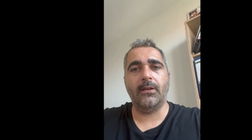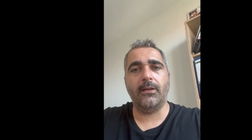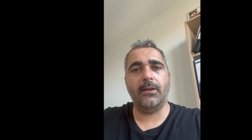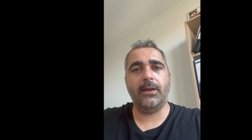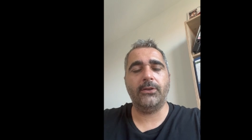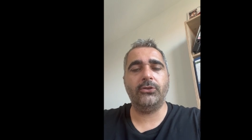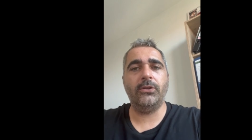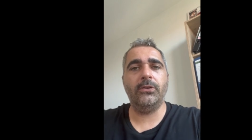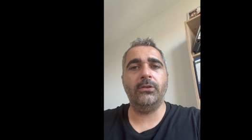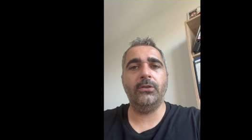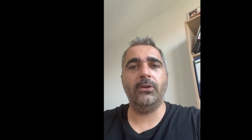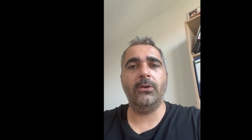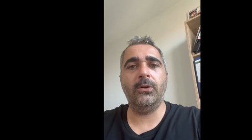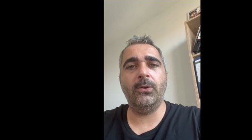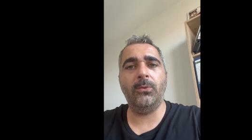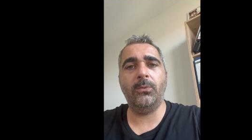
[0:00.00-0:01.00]
as you
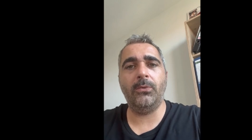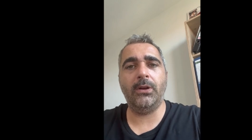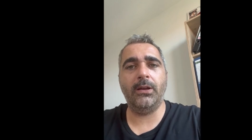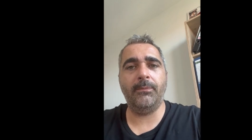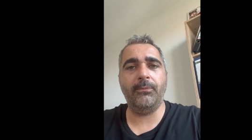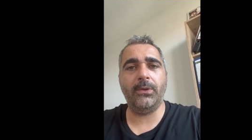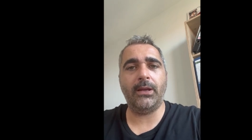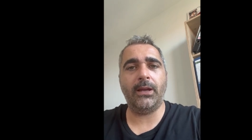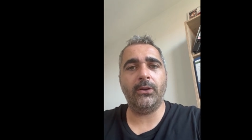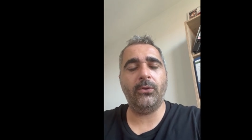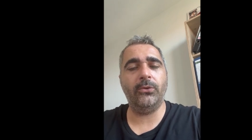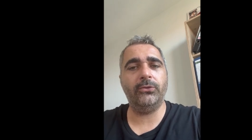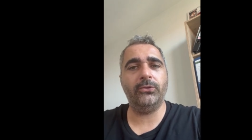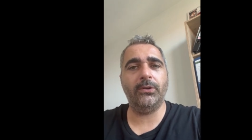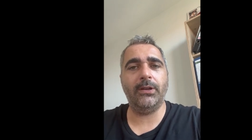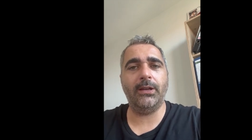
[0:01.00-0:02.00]
know, um, I
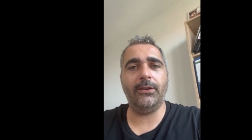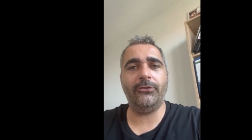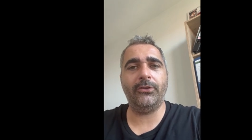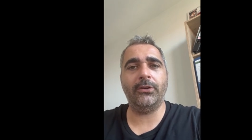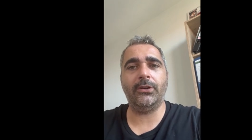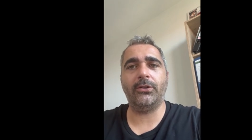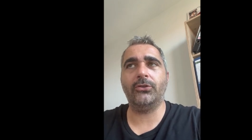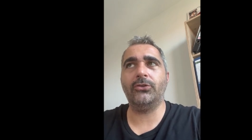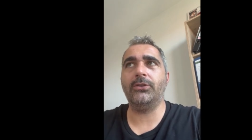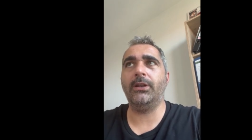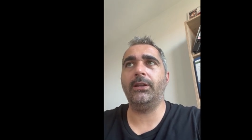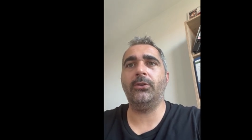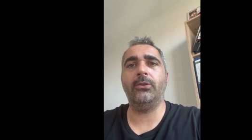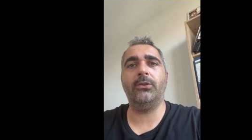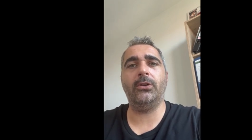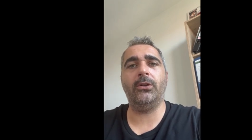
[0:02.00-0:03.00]
also have another
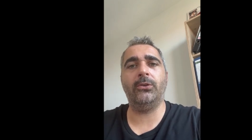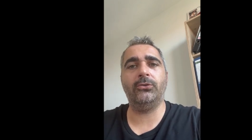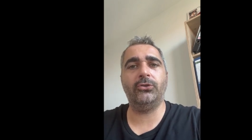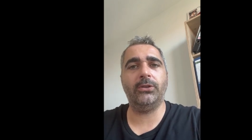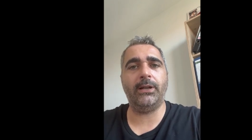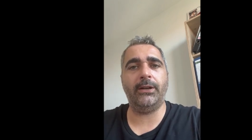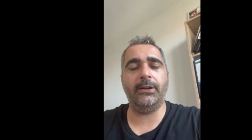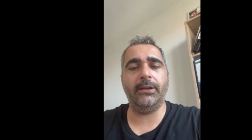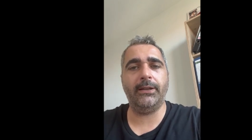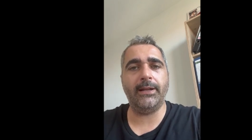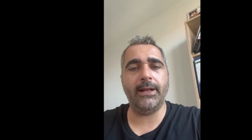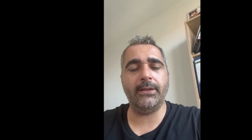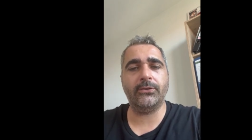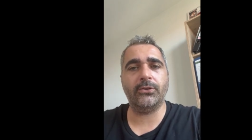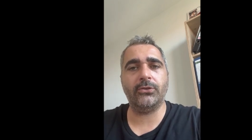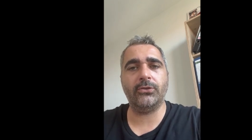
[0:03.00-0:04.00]
channel called Sharing
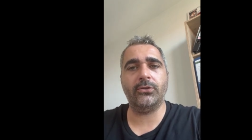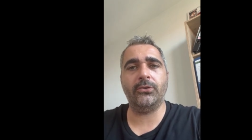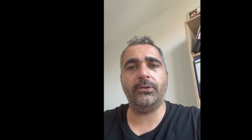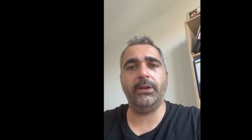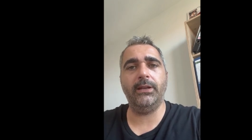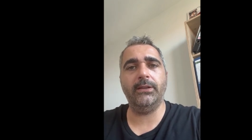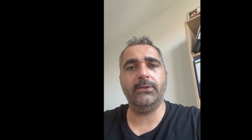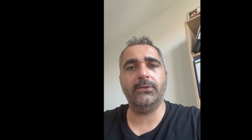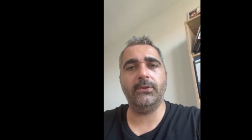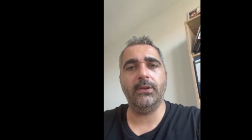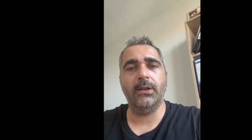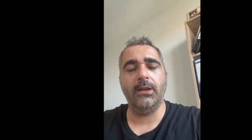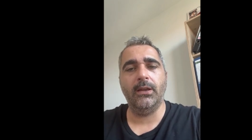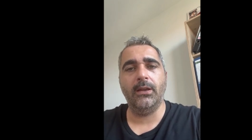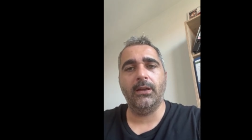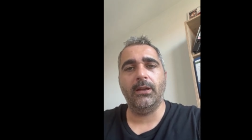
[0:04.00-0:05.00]
Cancer Stories,
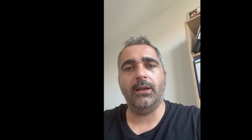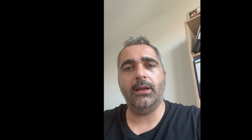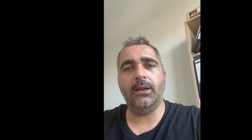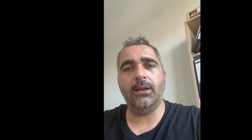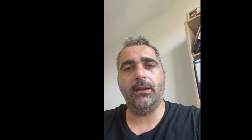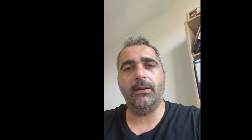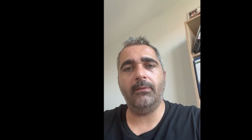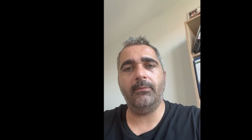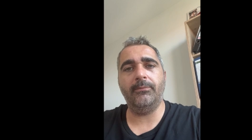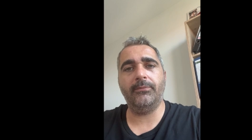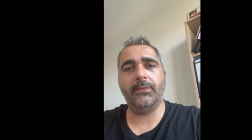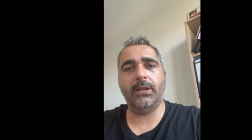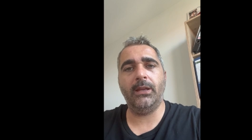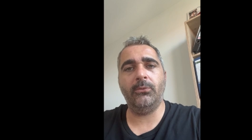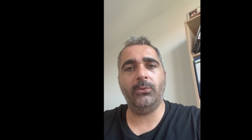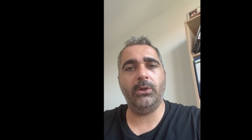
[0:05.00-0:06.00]
um,
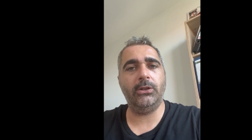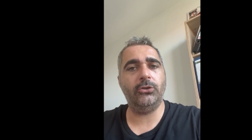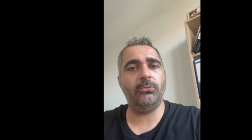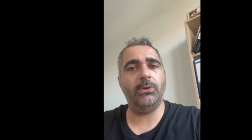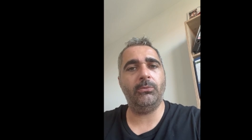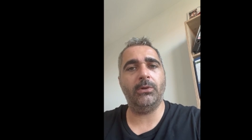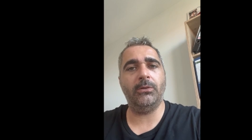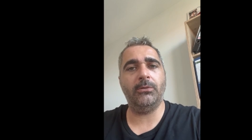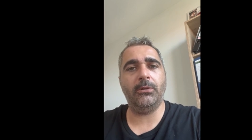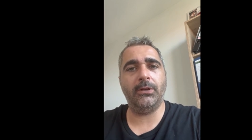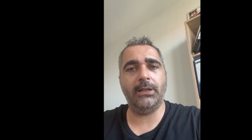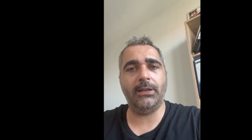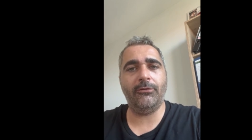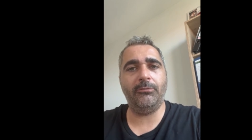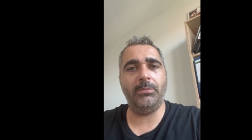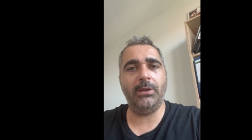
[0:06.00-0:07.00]
in which we want to
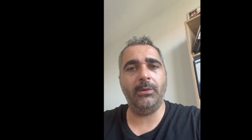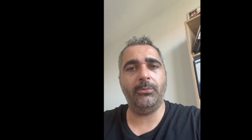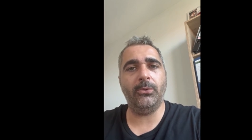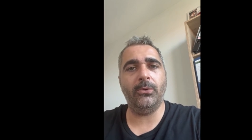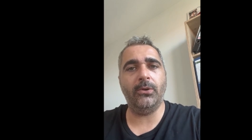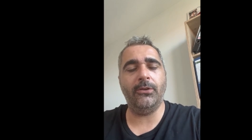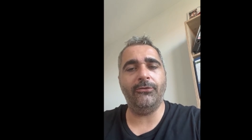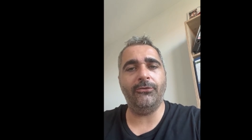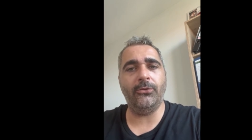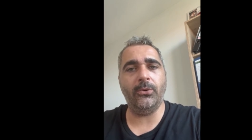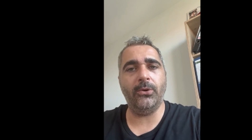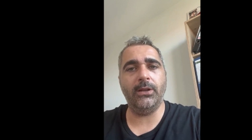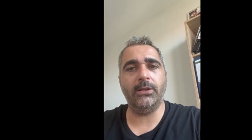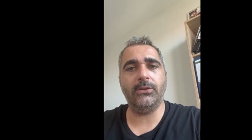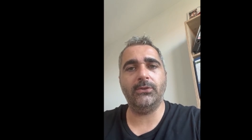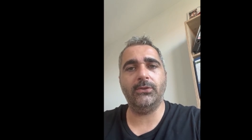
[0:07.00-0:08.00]
give people a
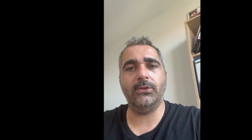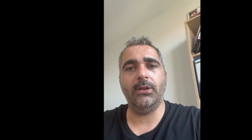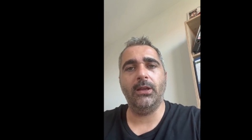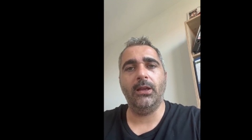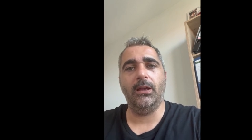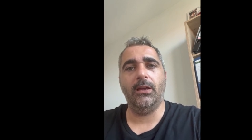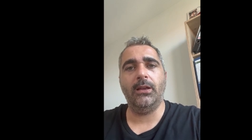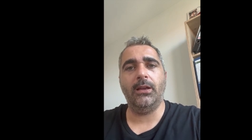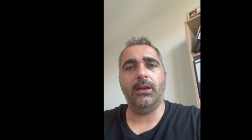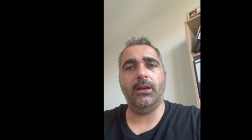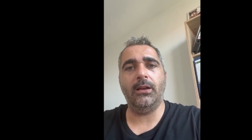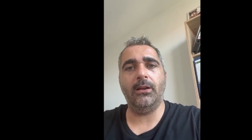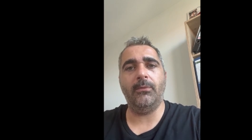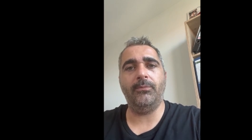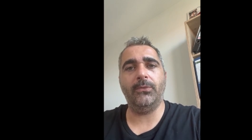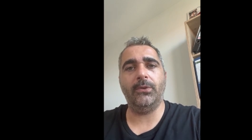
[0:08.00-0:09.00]
voice
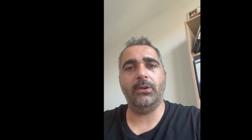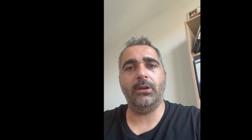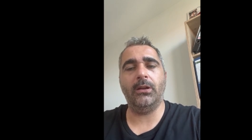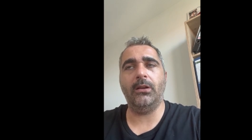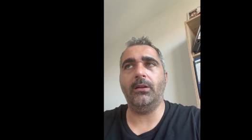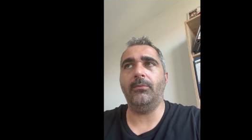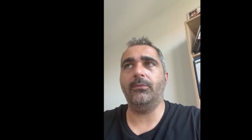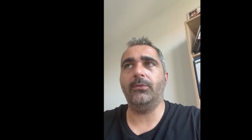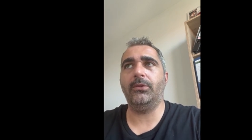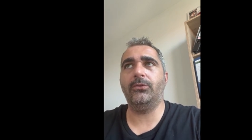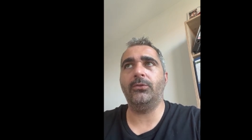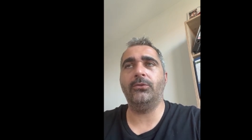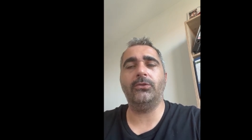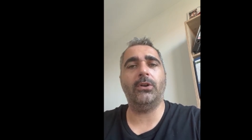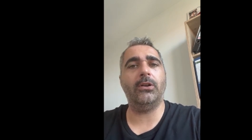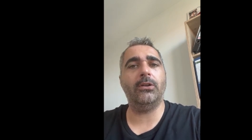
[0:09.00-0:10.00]
uh, um,
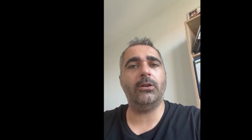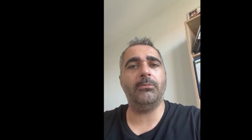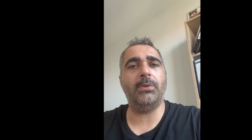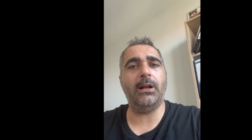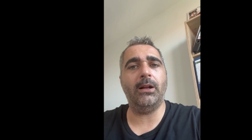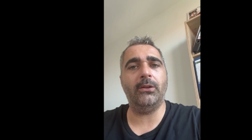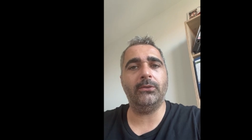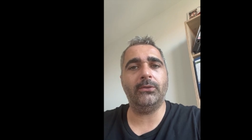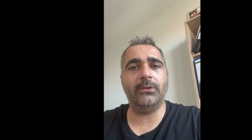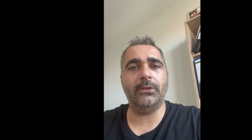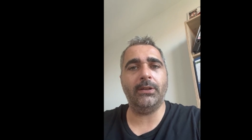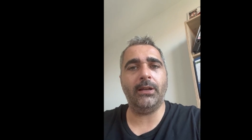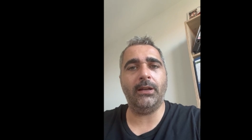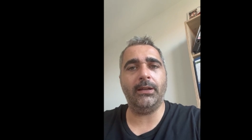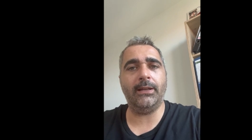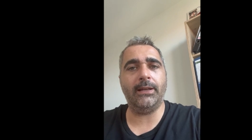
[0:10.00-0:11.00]
to talk about
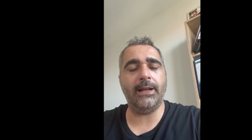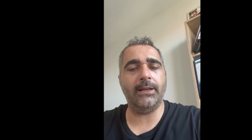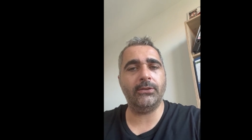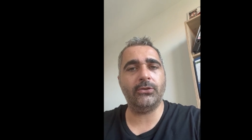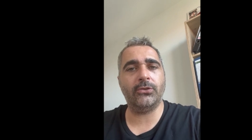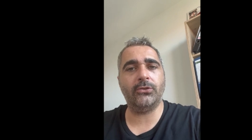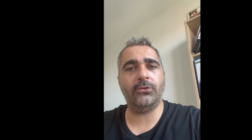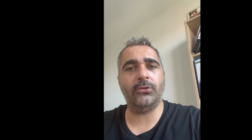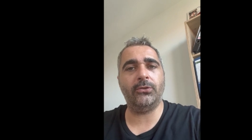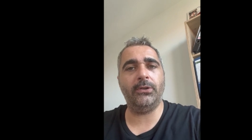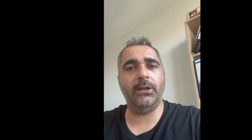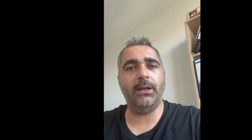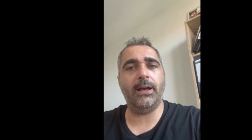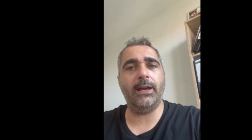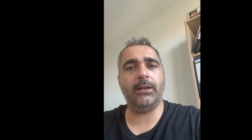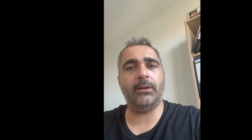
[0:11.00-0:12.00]
their cancer
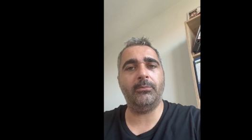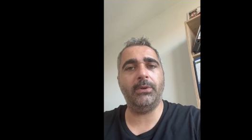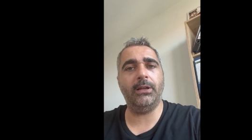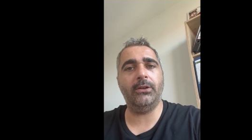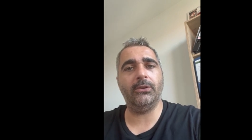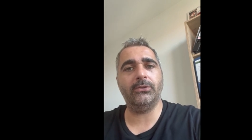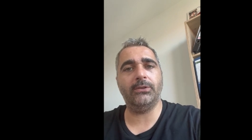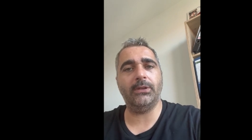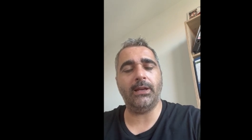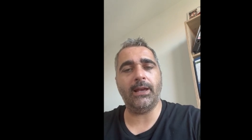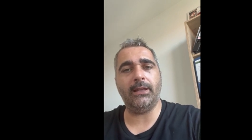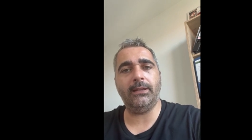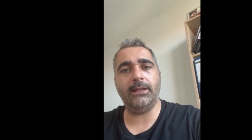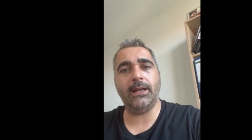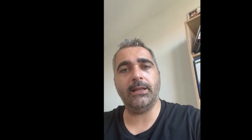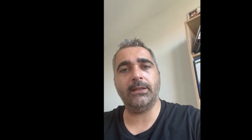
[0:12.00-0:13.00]
story, either because they
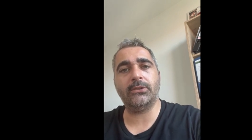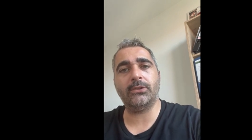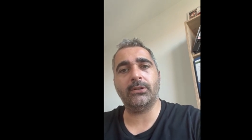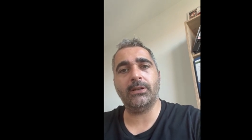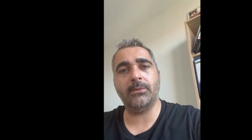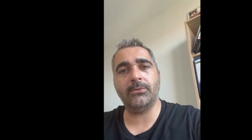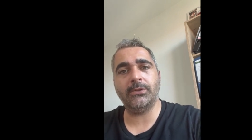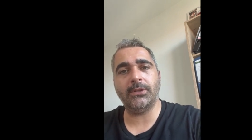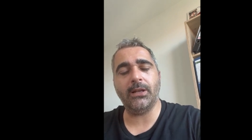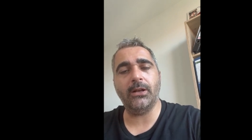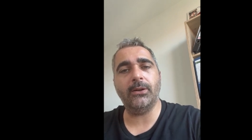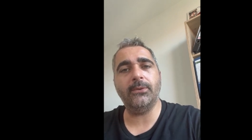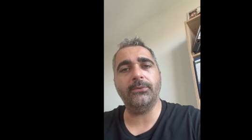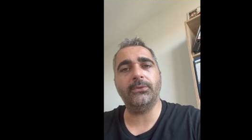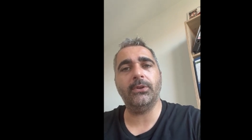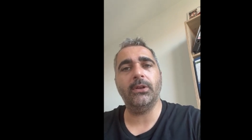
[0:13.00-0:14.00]
had cancer
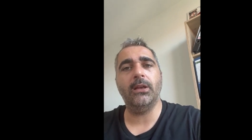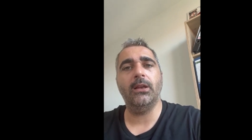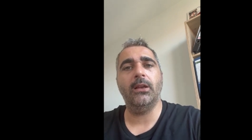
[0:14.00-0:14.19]
themselves